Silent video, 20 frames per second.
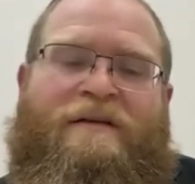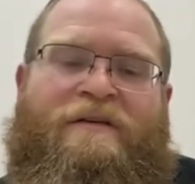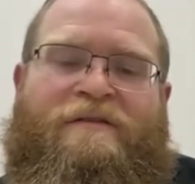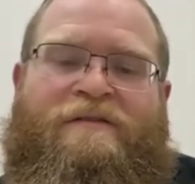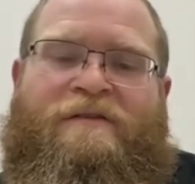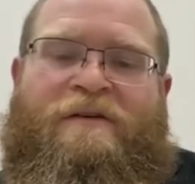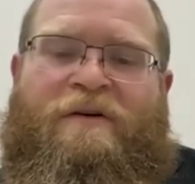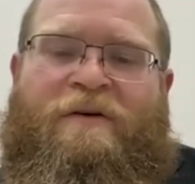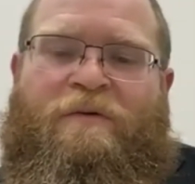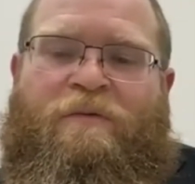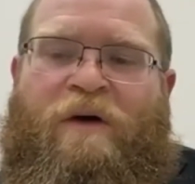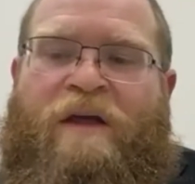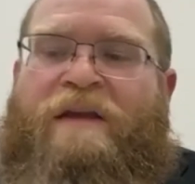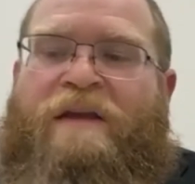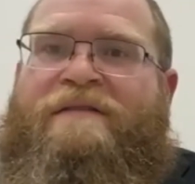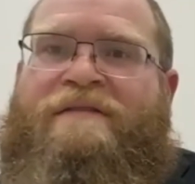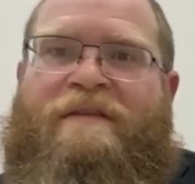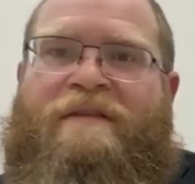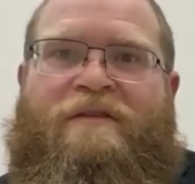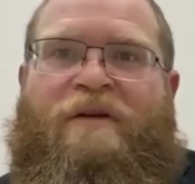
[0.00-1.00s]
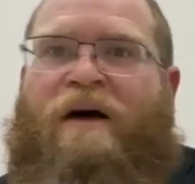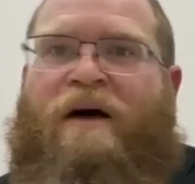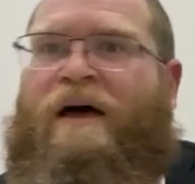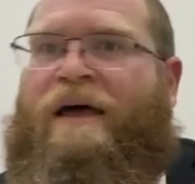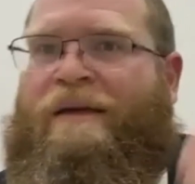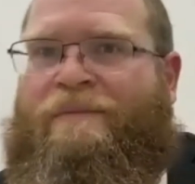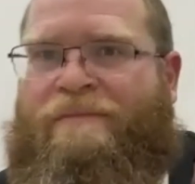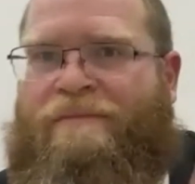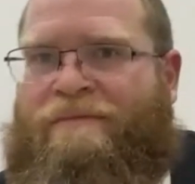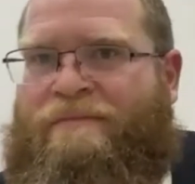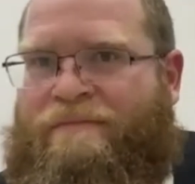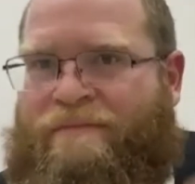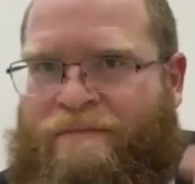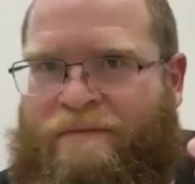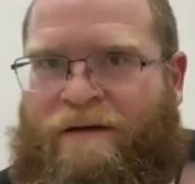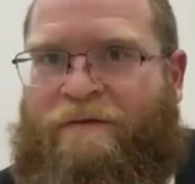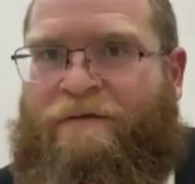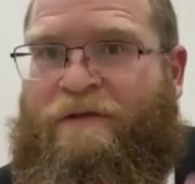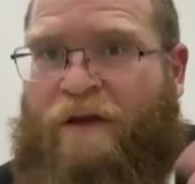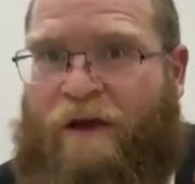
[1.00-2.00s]
So when is the time
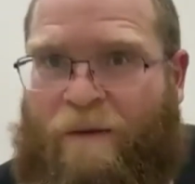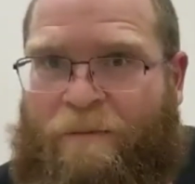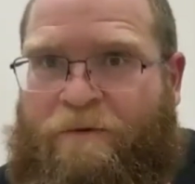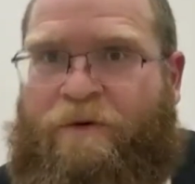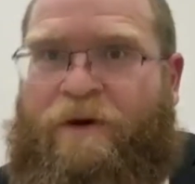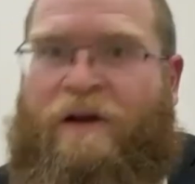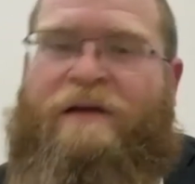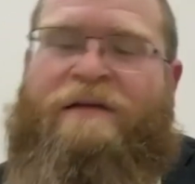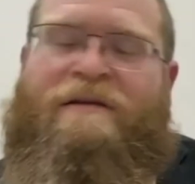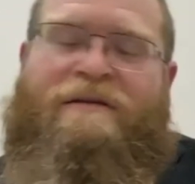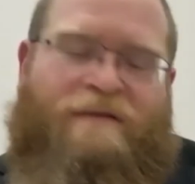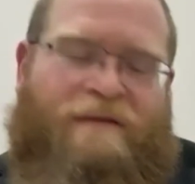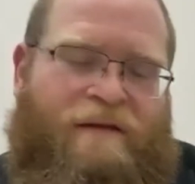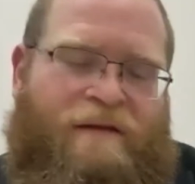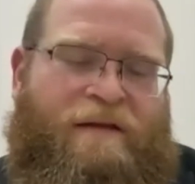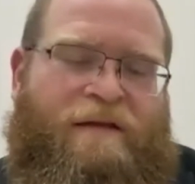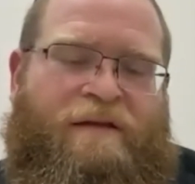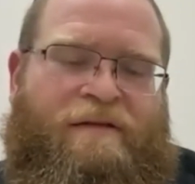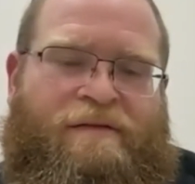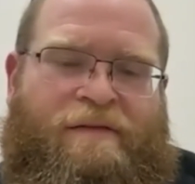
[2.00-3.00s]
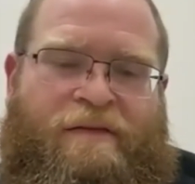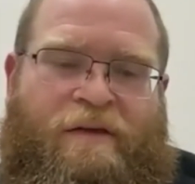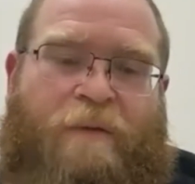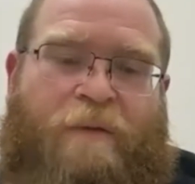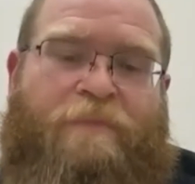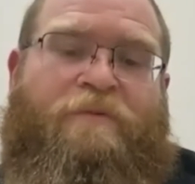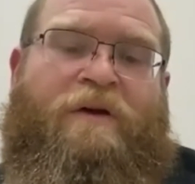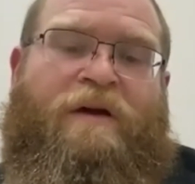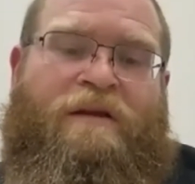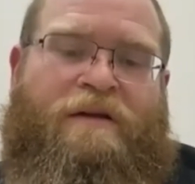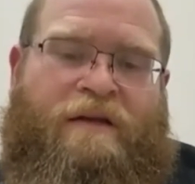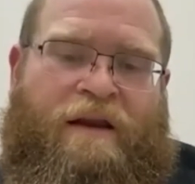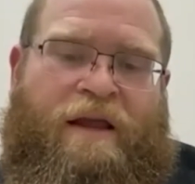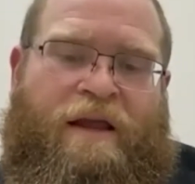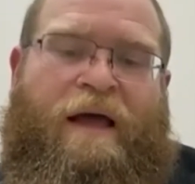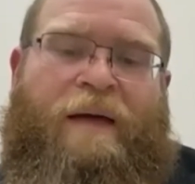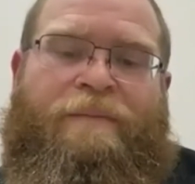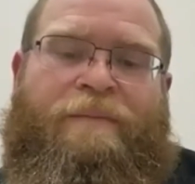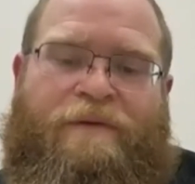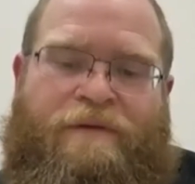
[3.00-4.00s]
of the upgrade? So the upgrade could
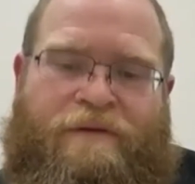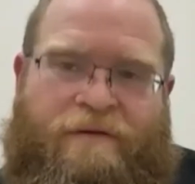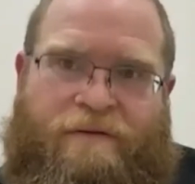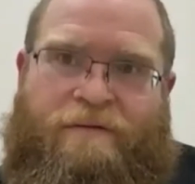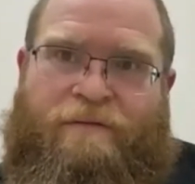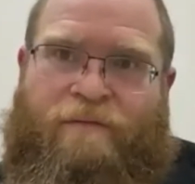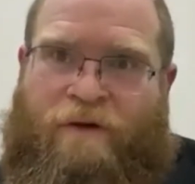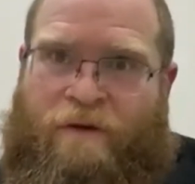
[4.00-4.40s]
happen when a